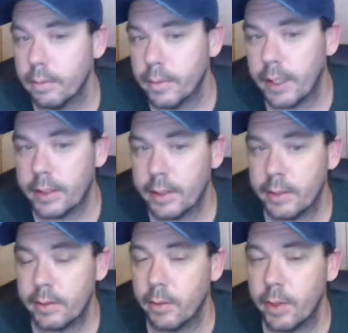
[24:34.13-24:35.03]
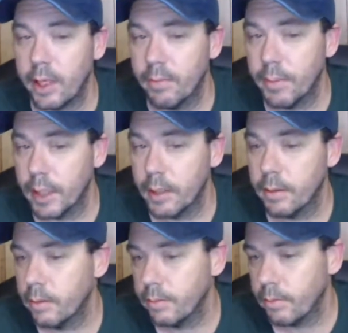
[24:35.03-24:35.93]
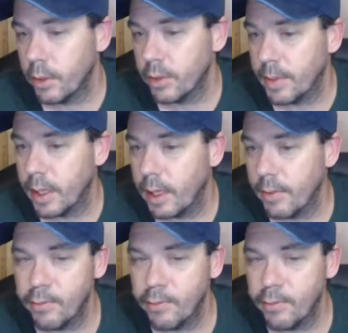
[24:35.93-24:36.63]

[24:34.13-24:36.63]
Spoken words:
That's just the way I've been most of my life.